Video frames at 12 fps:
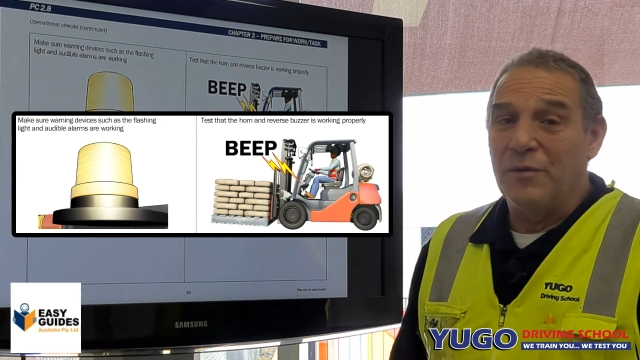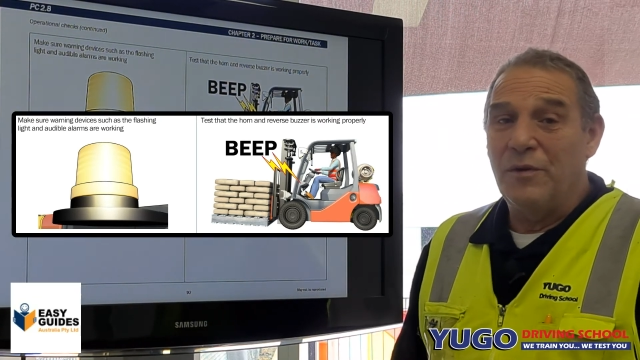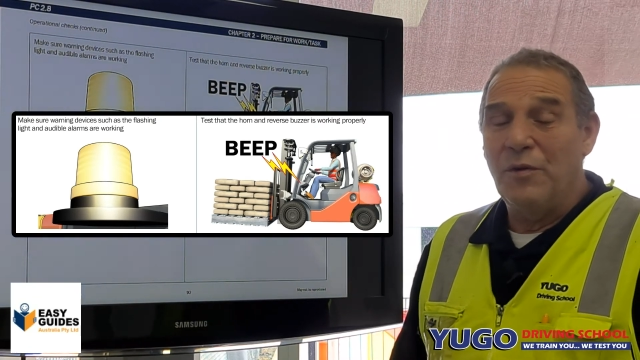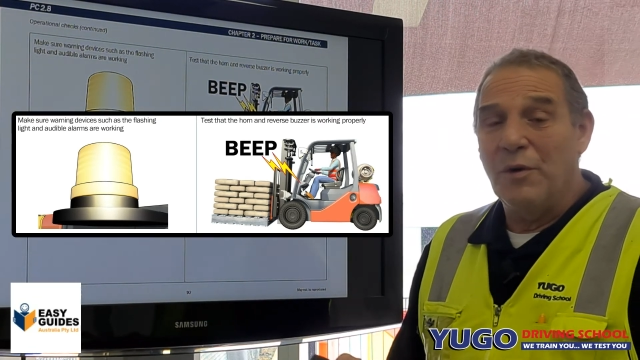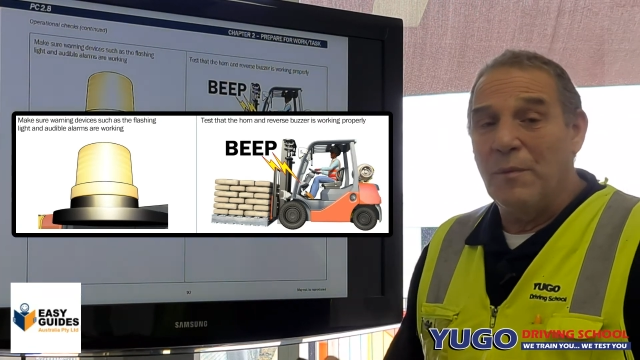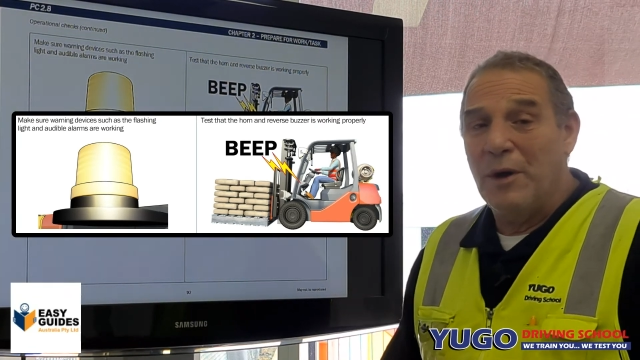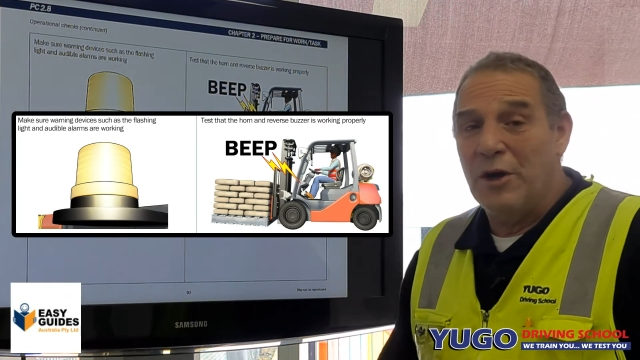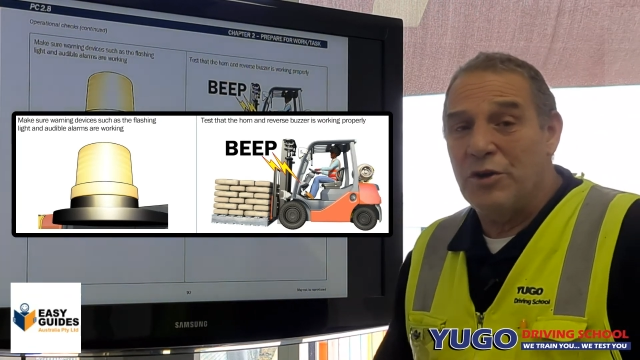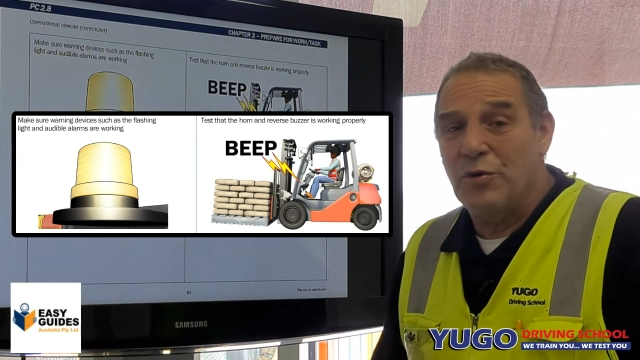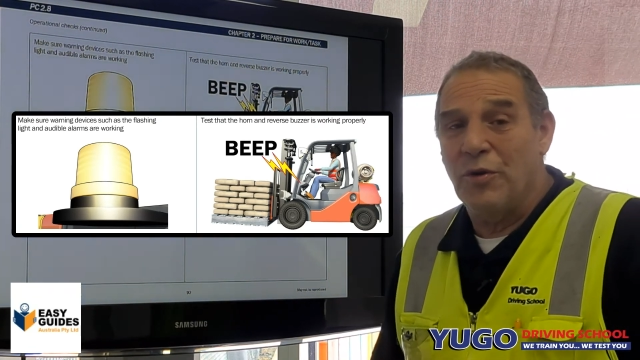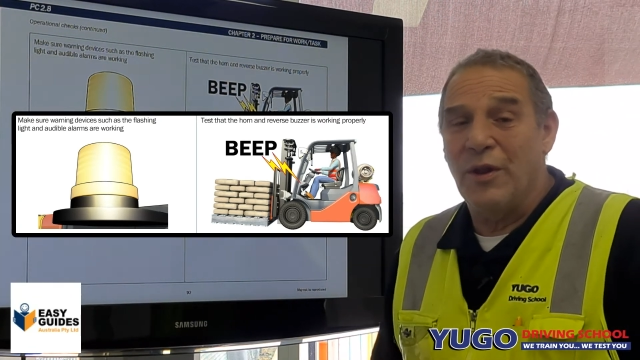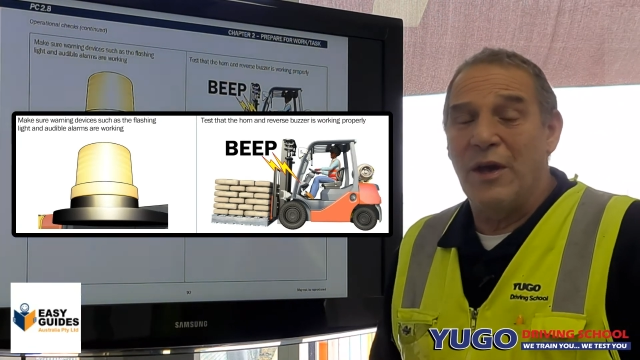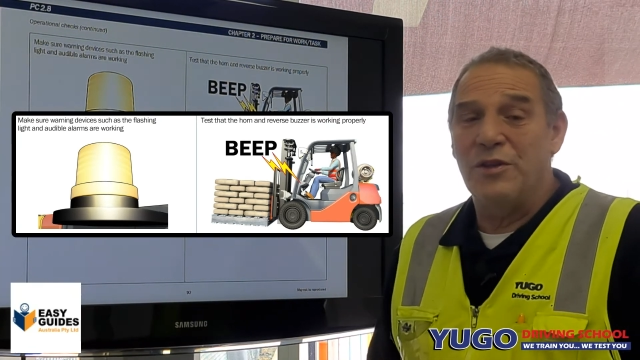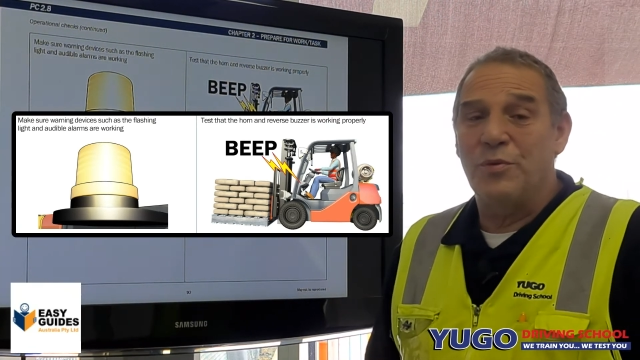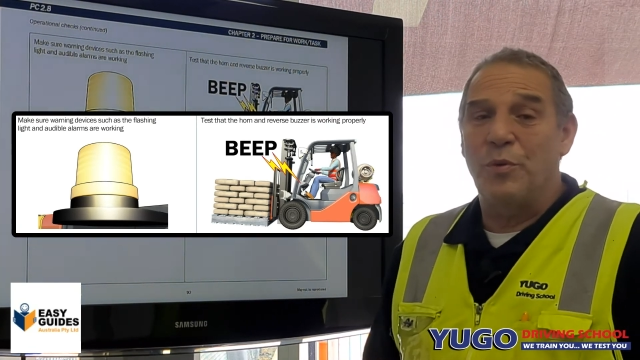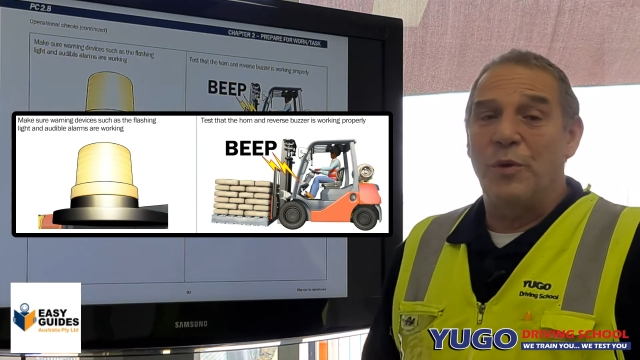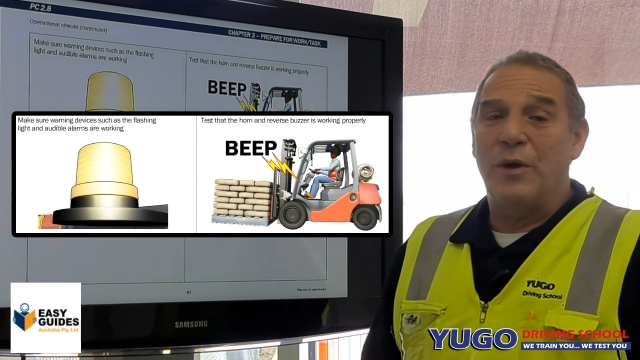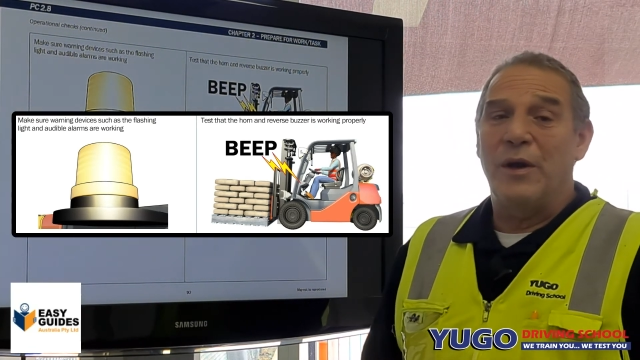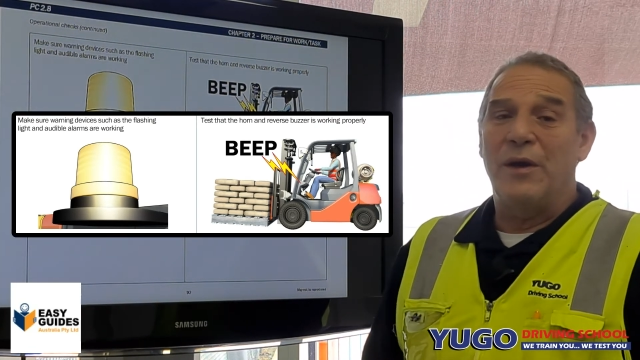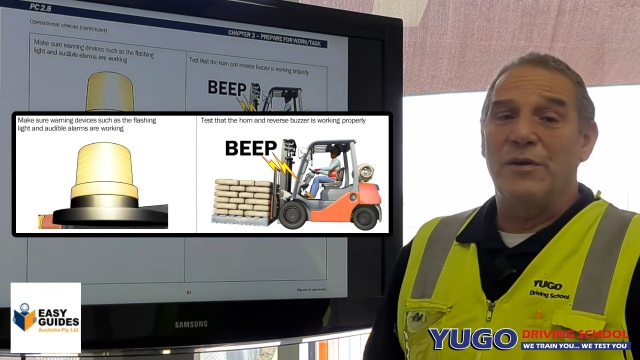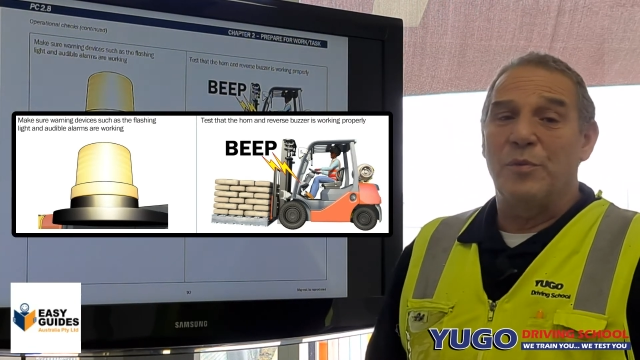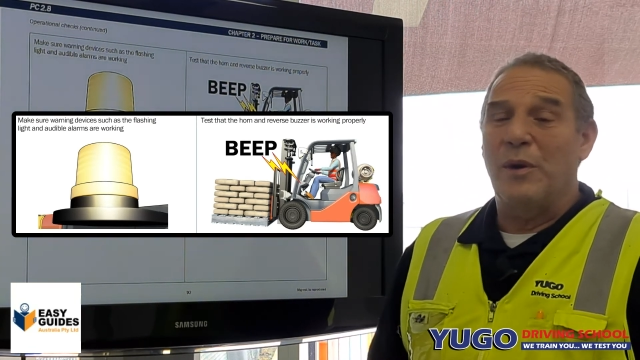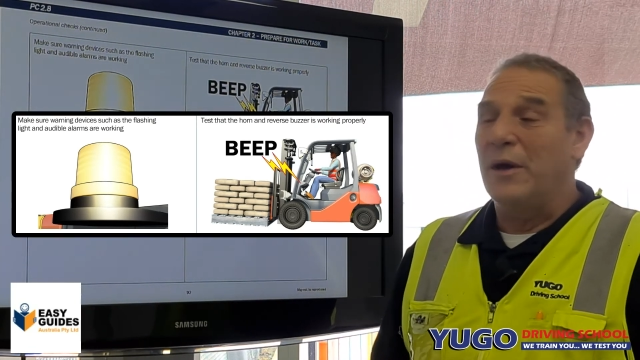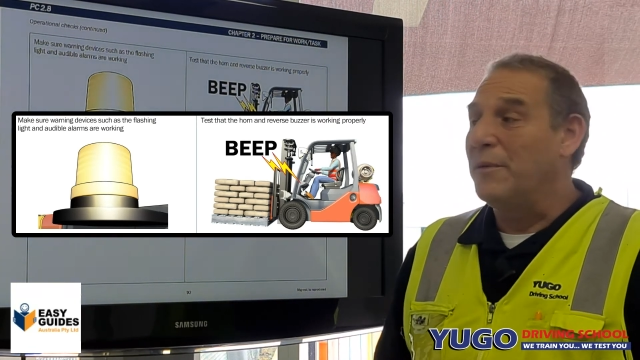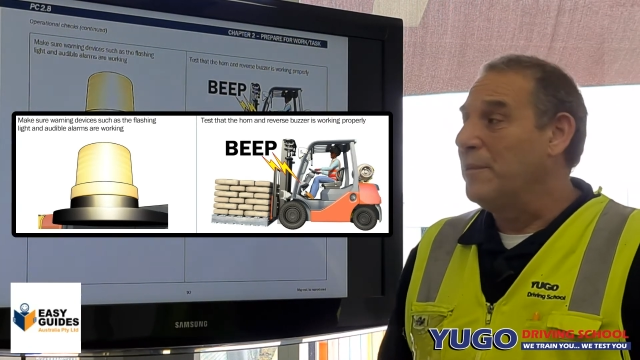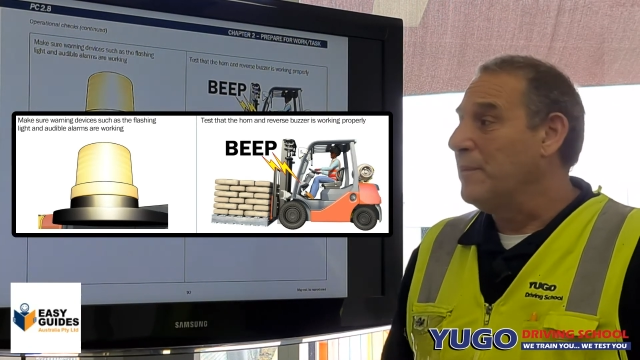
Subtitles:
You want to make sure that's working as well.